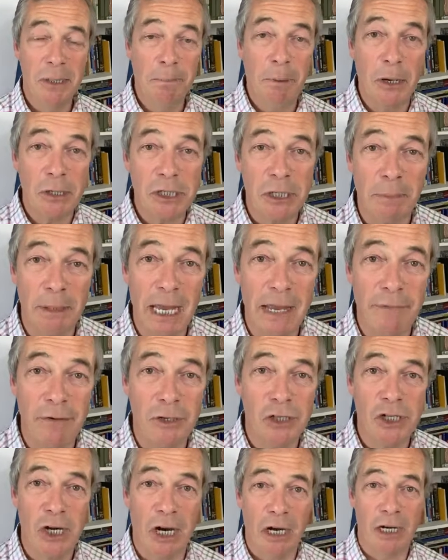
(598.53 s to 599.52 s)
possibly
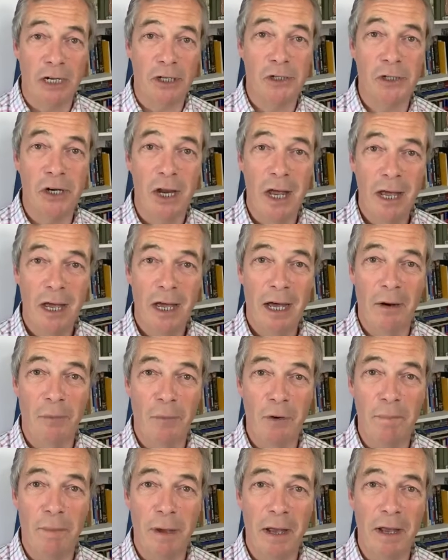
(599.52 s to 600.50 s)
even charged
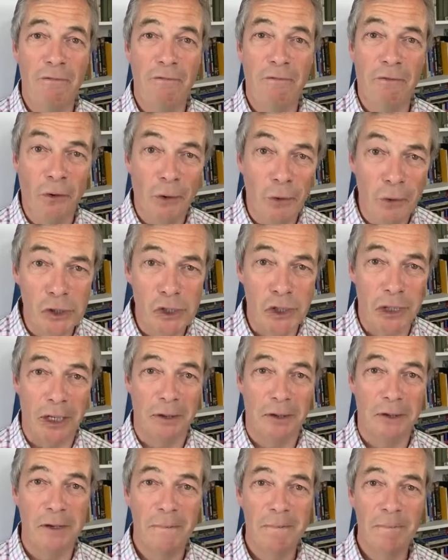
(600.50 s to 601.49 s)
with being
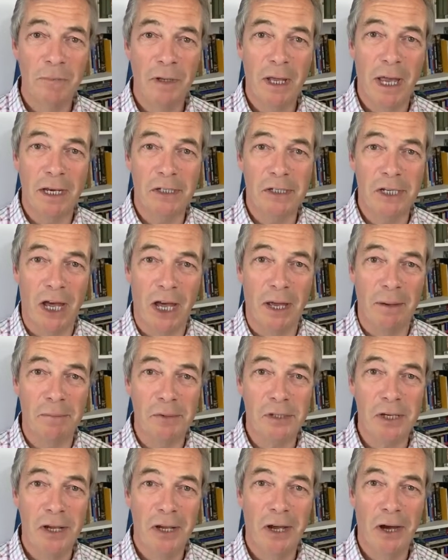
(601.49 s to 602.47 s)
fraudulent in
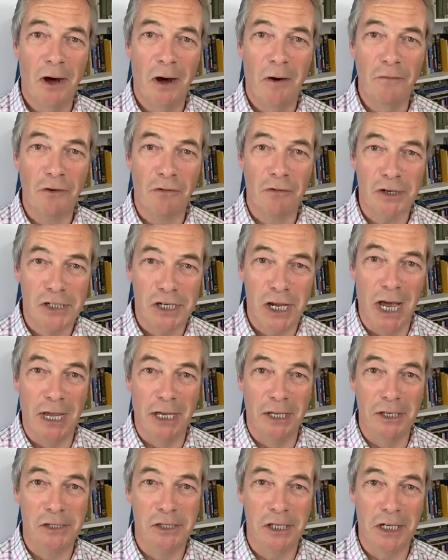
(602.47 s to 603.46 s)
terms of the
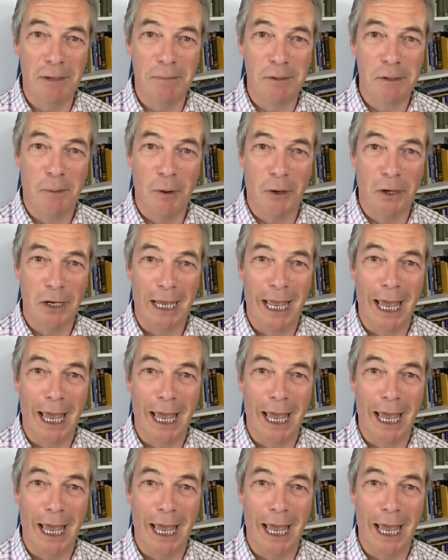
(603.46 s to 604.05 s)
returns that he was putting